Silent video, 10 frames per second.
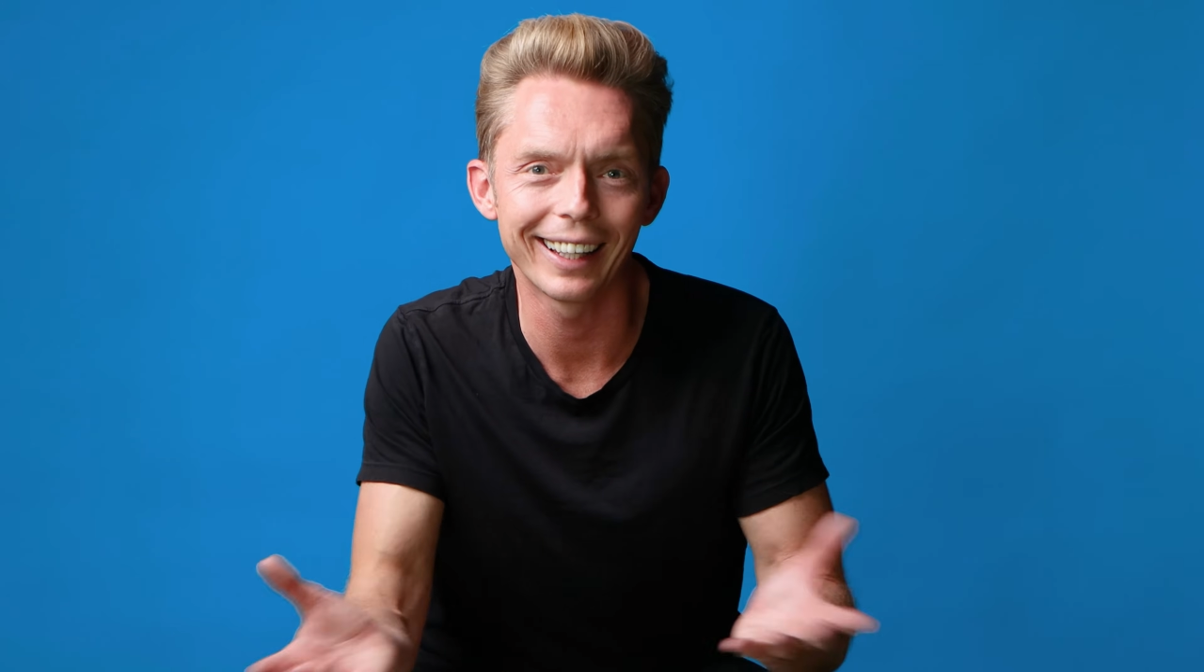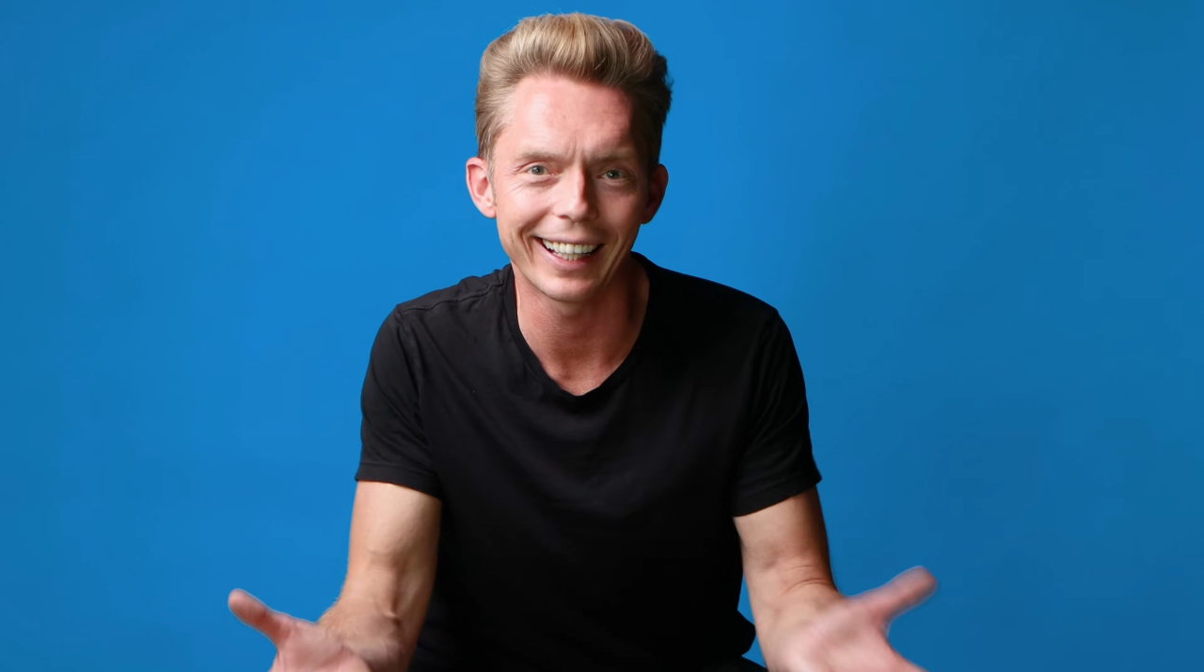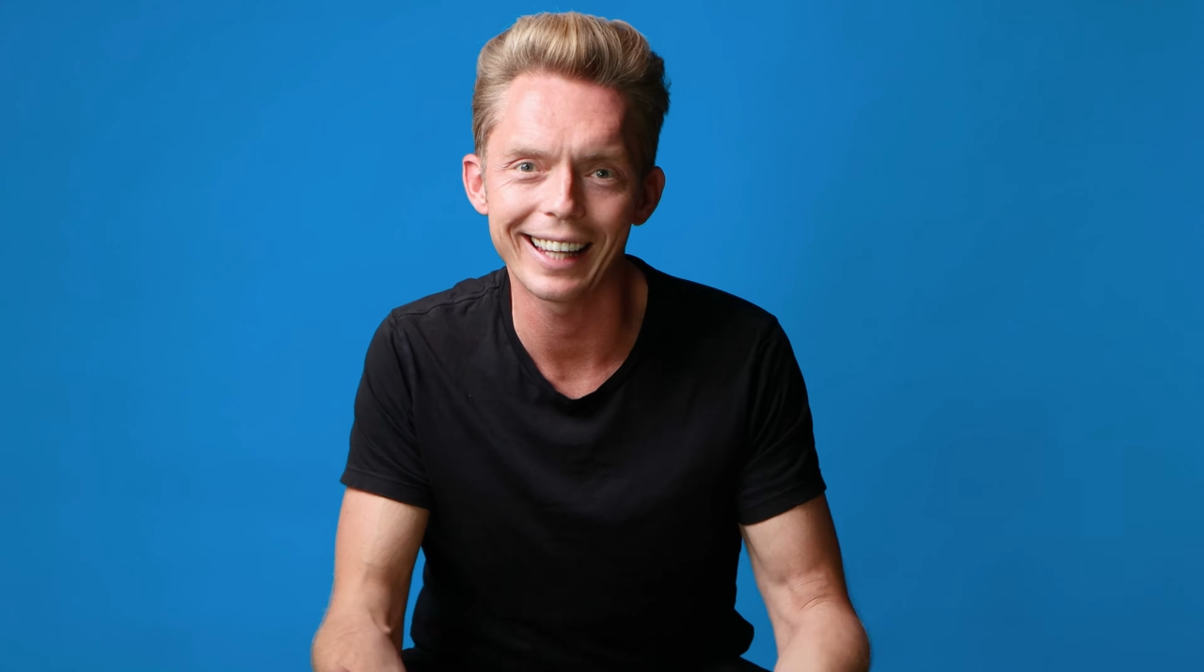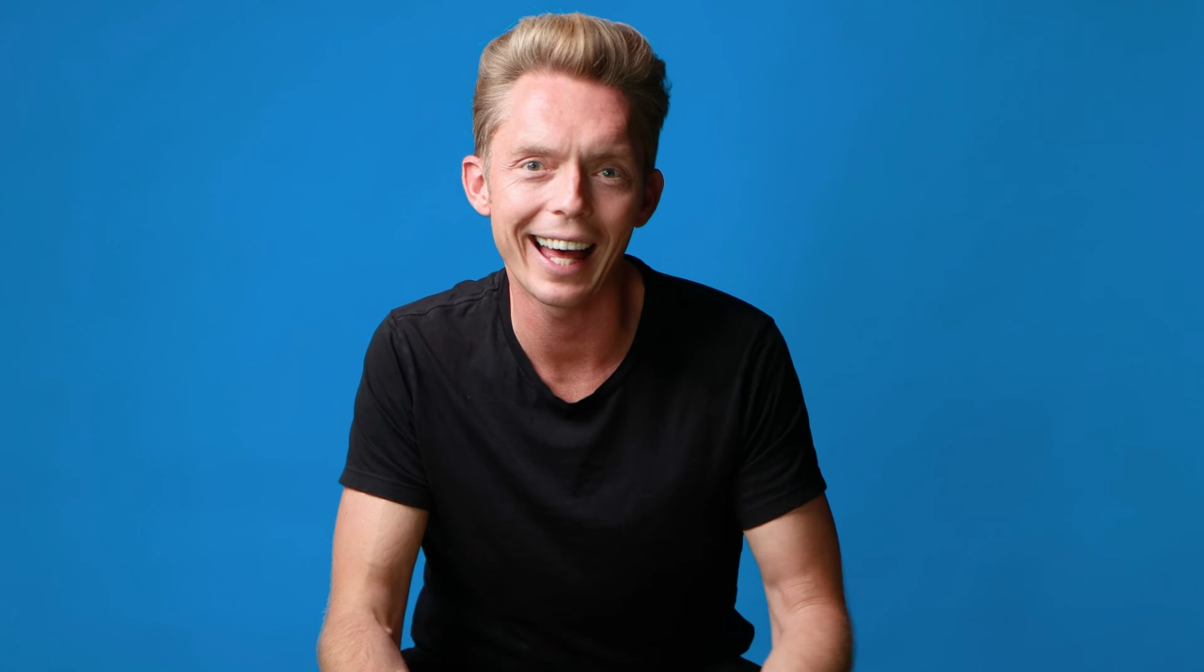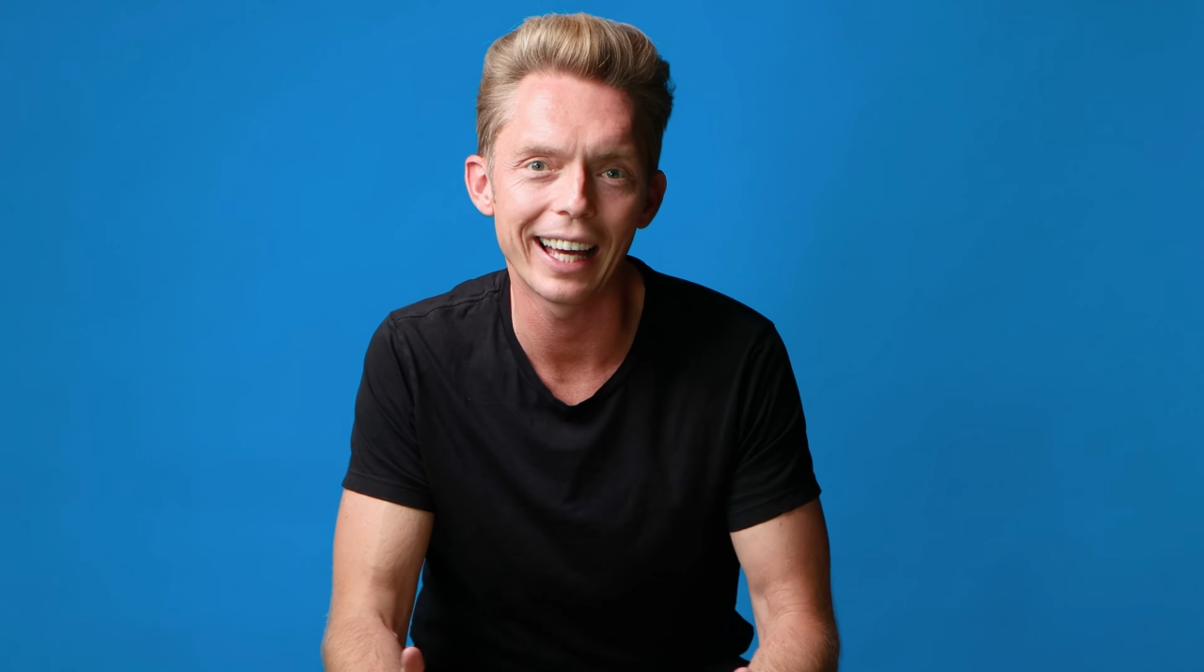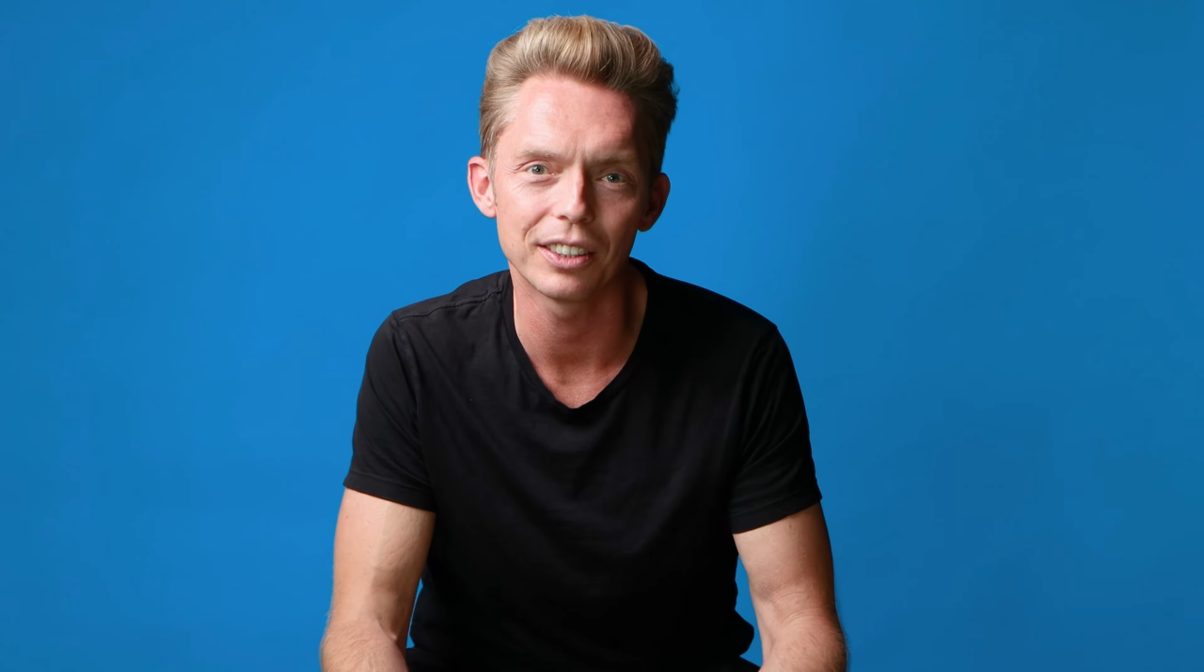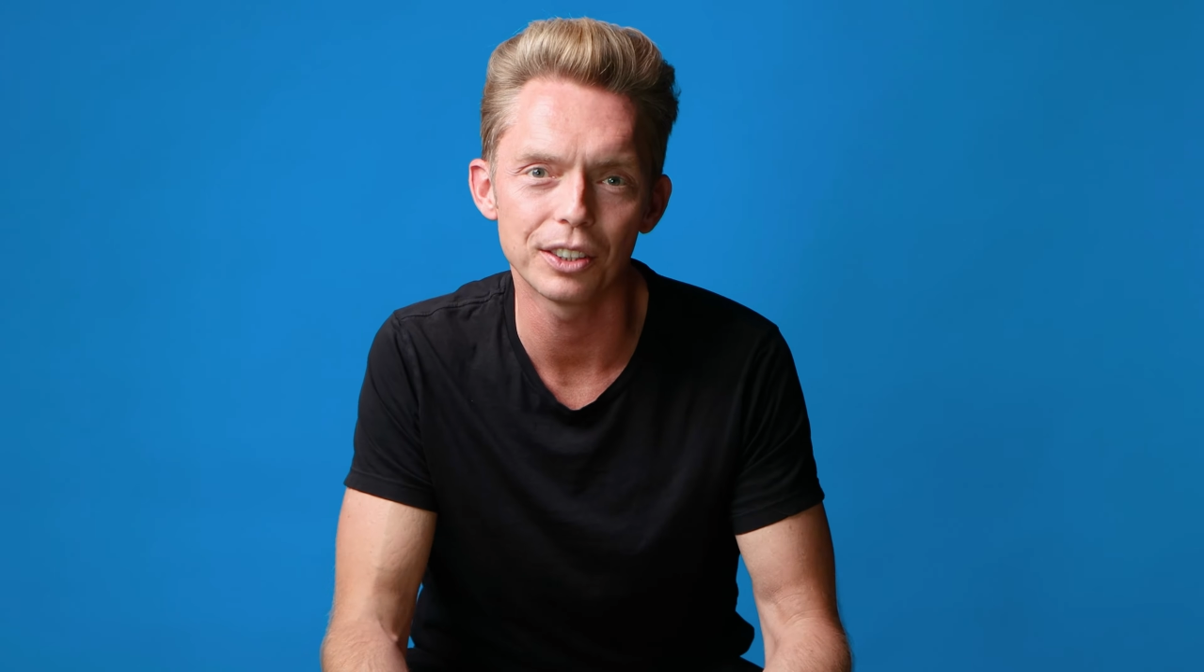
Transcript: it like that,